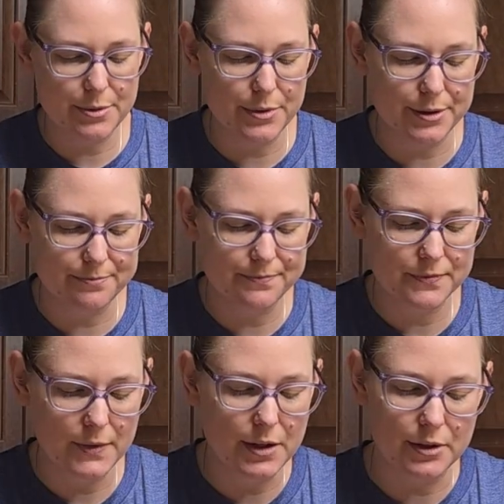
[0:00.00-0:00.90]
But,
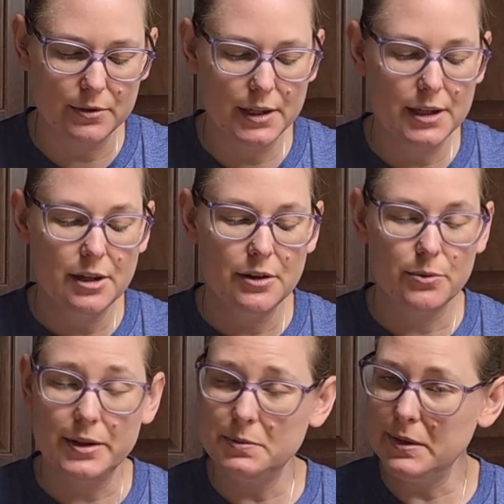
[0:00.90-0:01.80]
you know, the
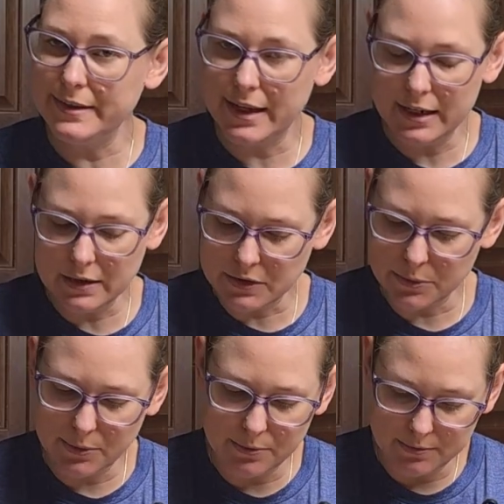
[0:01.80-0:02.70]
recipe said it, so,
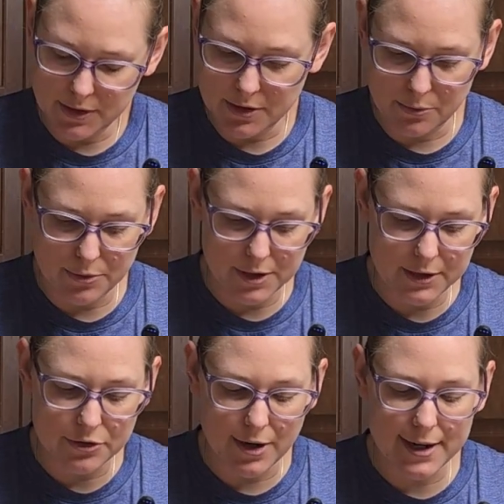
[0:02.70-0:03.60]
you know, we're going
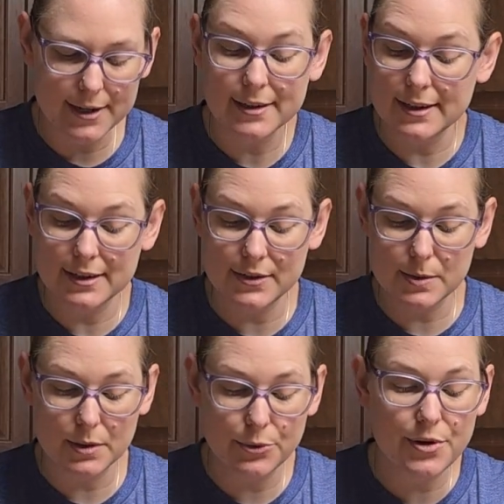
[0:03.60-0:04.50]
to try it, and it's
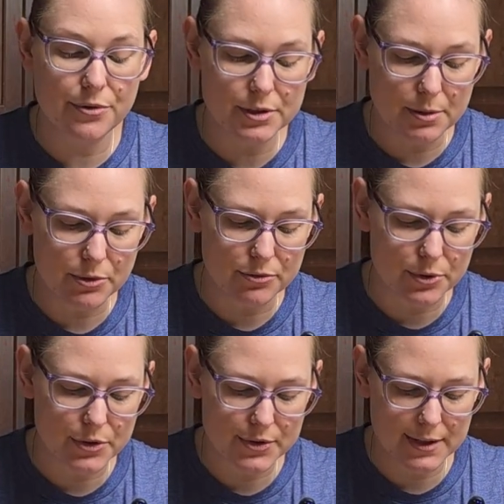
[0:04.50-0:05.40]
something we've never done
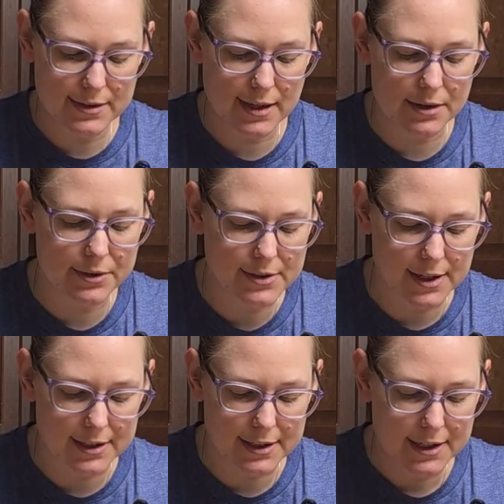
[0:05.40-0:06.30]
before, so that's kind of
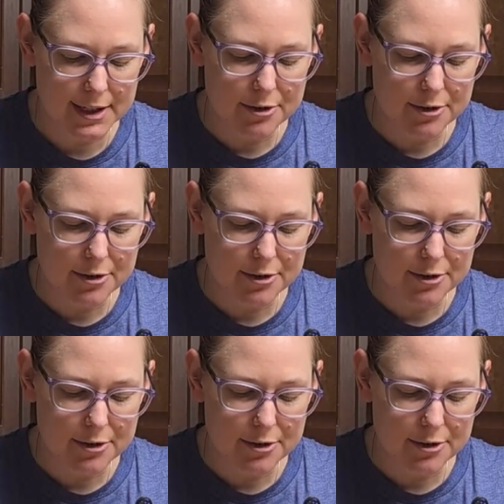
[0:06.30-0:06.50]
exciting.